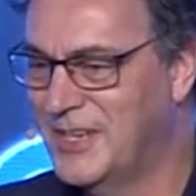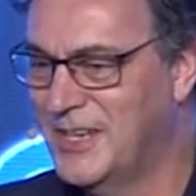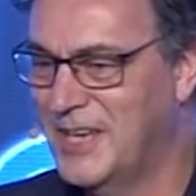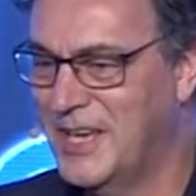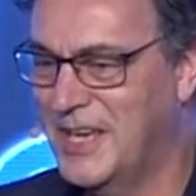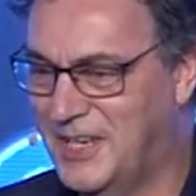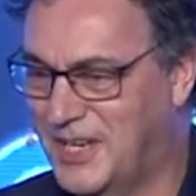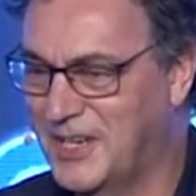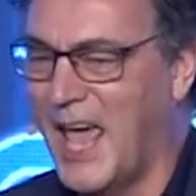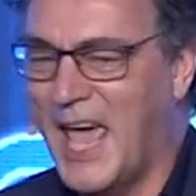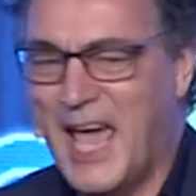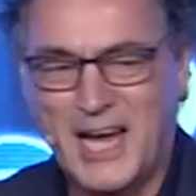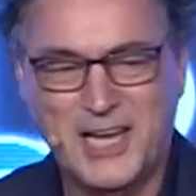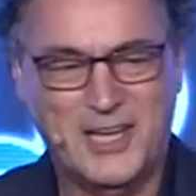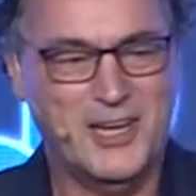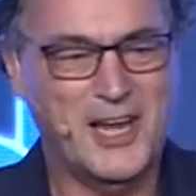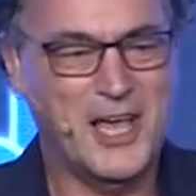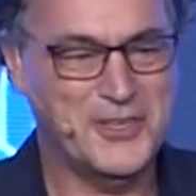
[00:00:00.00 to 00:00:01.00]
It can
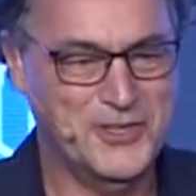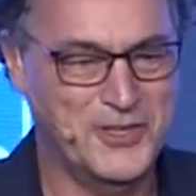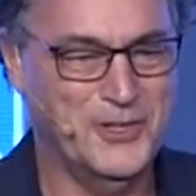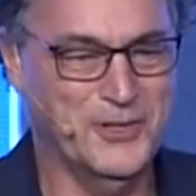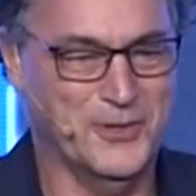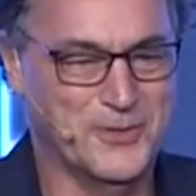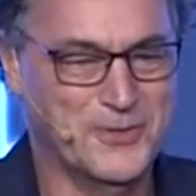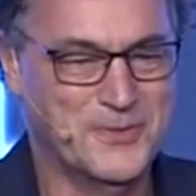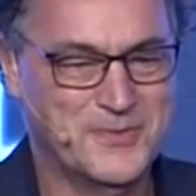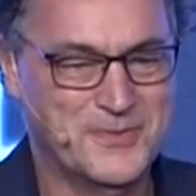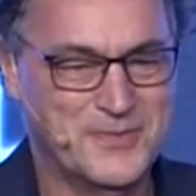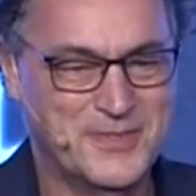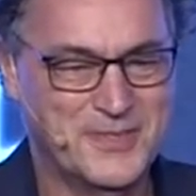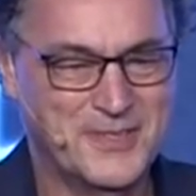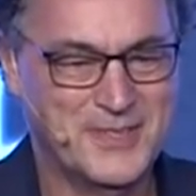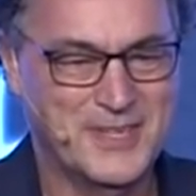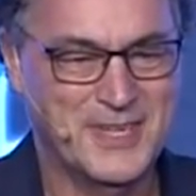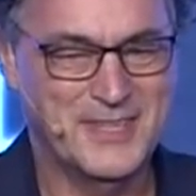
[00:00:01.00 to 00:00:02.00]
act like you.
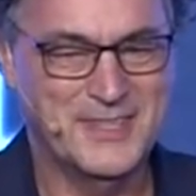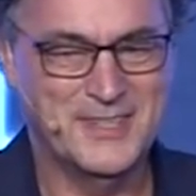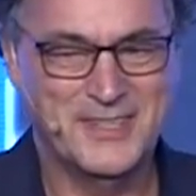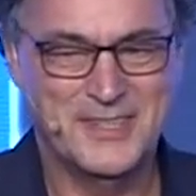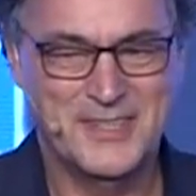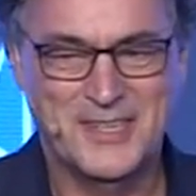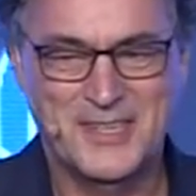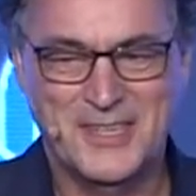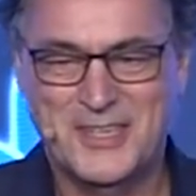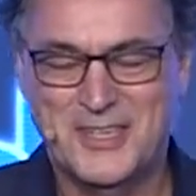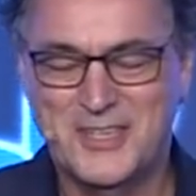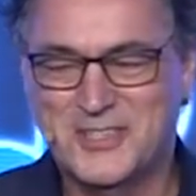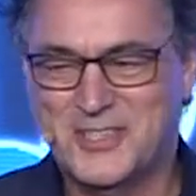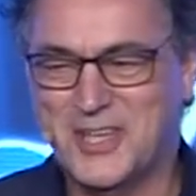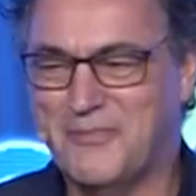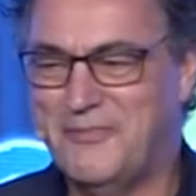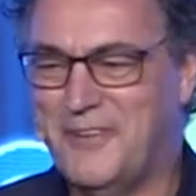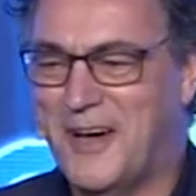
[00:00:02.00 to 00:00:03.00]

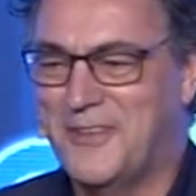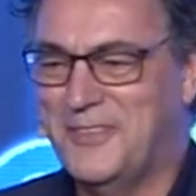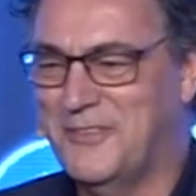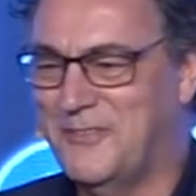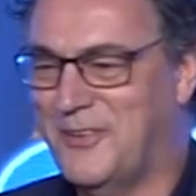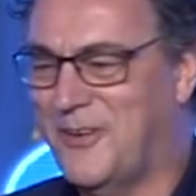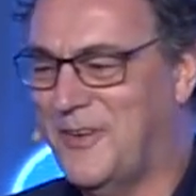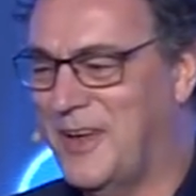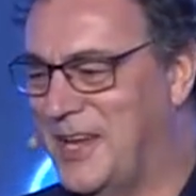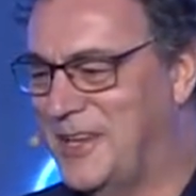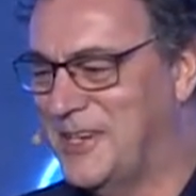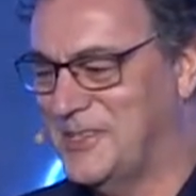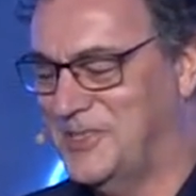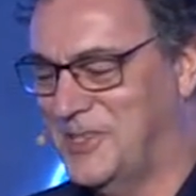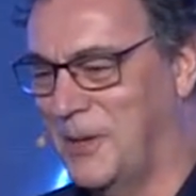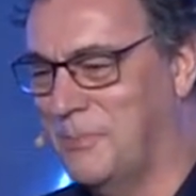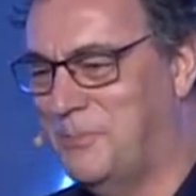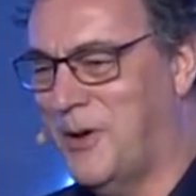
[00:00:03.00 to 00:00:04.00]
So I found a very
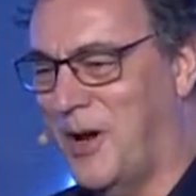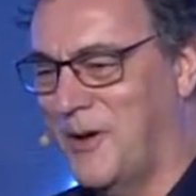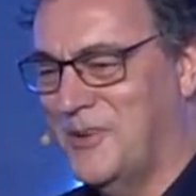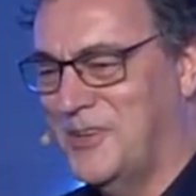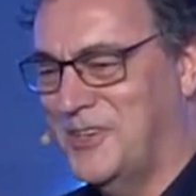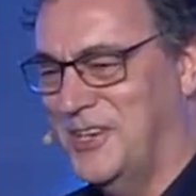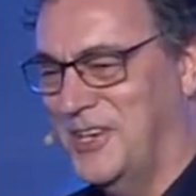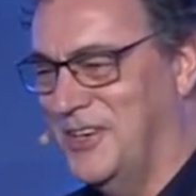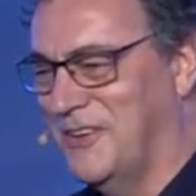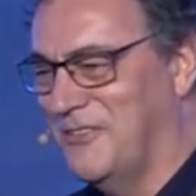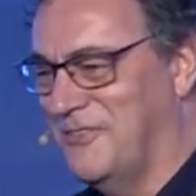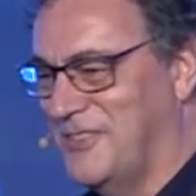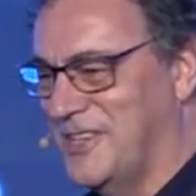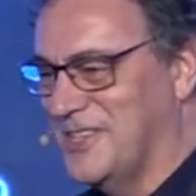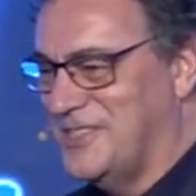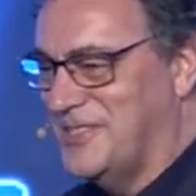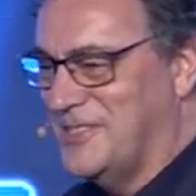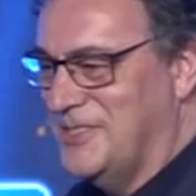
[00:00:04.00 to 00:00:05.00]
interesting parody of
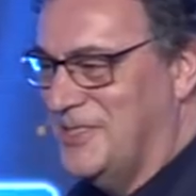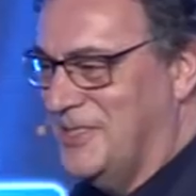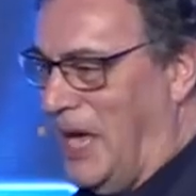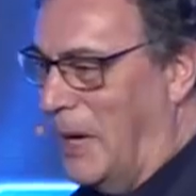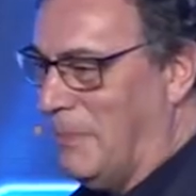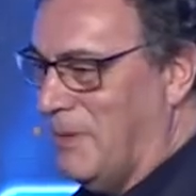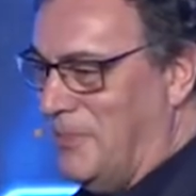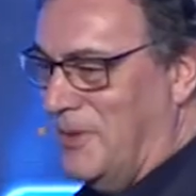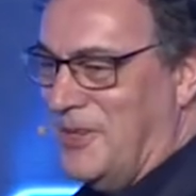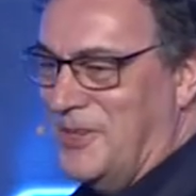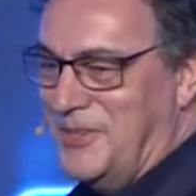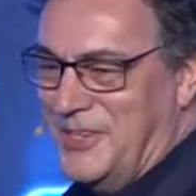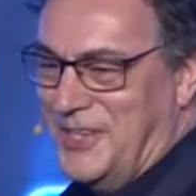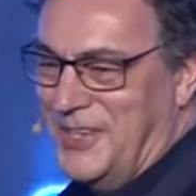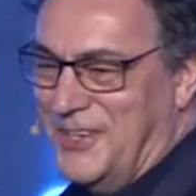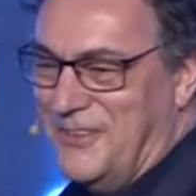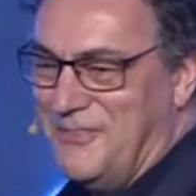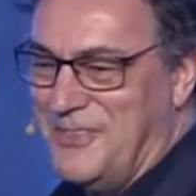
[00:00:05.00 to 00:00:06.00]
this
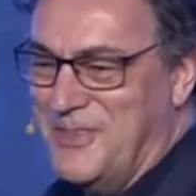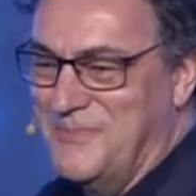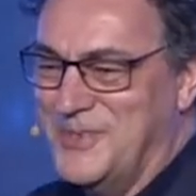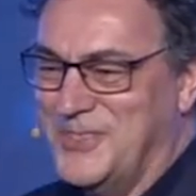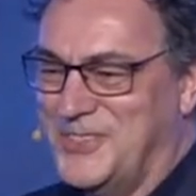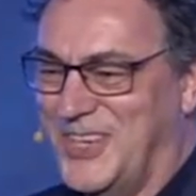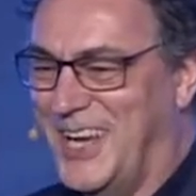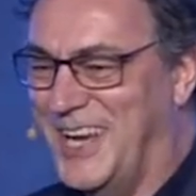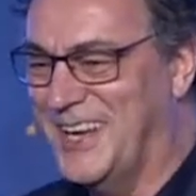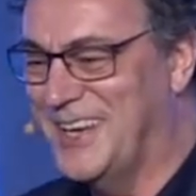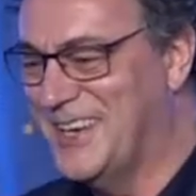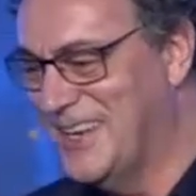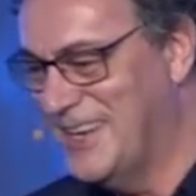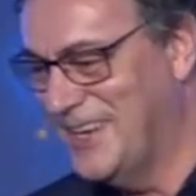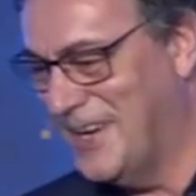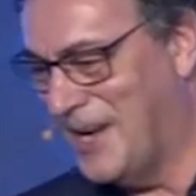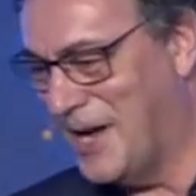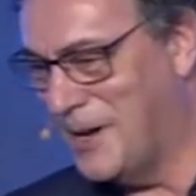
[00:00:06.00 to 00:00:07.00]
capability of the machine.
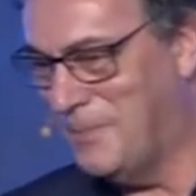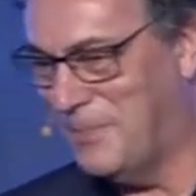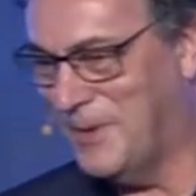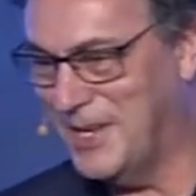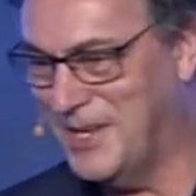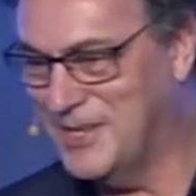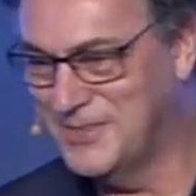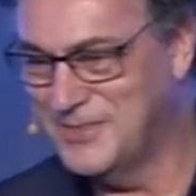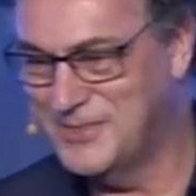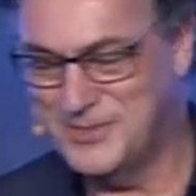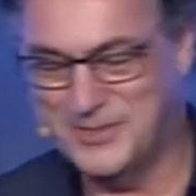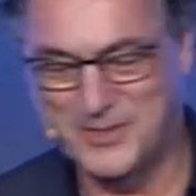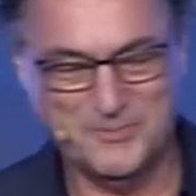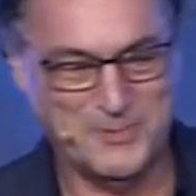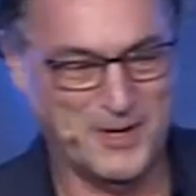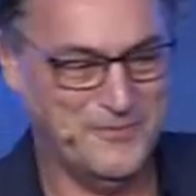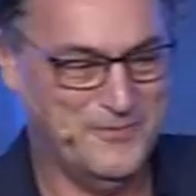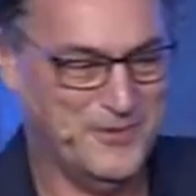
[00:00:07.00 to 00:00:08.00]
I'll play a
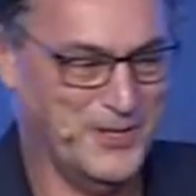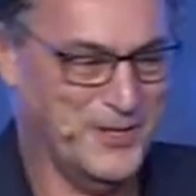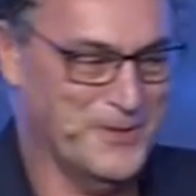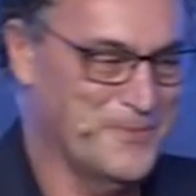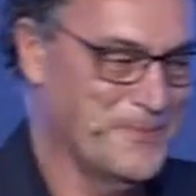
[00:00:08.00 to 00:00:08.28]
short one for you.